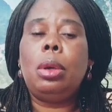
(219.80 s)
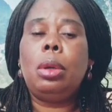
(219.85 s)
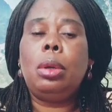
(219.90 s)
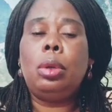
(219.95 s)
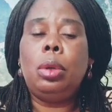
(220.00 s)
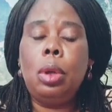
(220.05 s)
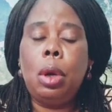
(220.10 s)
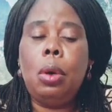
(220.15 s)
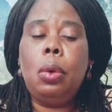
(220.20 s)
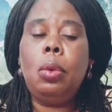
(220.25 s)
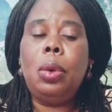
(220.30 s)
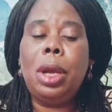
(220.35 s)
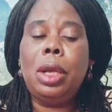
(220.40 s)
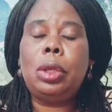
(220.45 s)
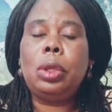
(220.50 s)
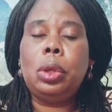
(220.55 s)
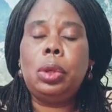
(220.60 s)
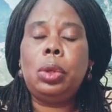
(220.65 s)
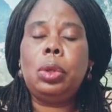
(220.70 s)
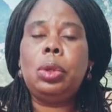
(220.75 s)
know
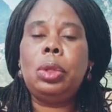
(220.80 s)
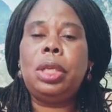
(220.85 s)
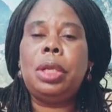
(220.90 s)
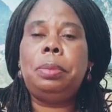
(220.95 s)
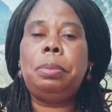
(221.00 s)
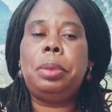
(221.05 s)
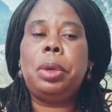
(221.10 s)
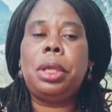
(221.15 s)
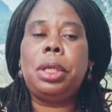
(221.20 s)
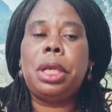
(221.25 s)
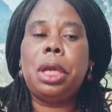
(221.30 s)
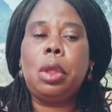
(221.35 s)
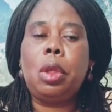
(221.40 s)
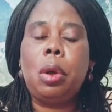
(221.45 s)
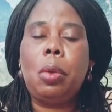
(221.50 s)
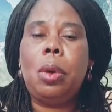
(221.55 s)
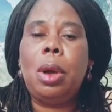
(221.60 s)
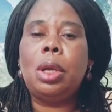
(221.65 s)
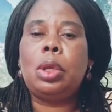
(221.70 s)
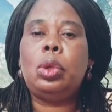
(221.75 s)
when to use it, but they
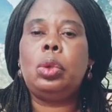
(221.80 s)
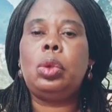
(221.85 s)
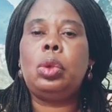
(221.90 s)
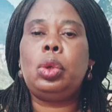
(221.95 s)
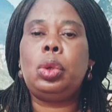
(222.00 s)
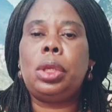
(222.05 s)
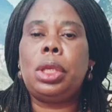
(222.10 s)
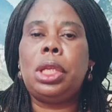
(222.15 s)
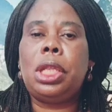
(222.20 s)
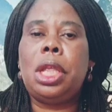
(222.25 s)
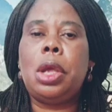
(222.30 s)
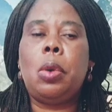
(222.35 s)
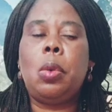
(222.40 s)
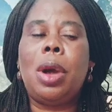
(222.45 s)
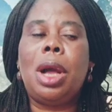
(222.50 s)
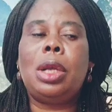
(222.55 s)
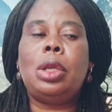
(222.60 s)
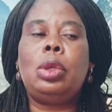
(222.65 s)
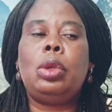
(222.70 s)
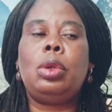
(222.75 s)
don't want to use it. They
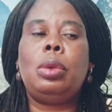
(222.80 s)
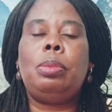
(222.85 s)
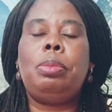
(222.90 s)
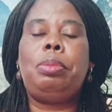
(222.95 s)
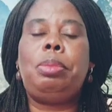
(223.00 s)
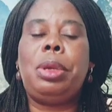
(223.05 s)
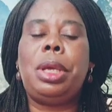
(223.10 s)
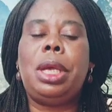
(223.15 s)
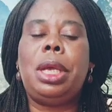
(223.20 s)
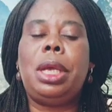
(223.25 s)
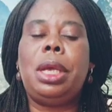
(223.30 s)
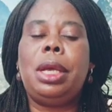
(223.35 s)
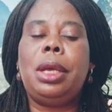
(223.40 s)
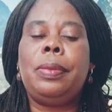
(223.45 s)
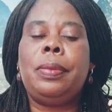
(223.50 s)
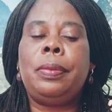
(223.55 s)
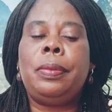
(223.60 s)
want to be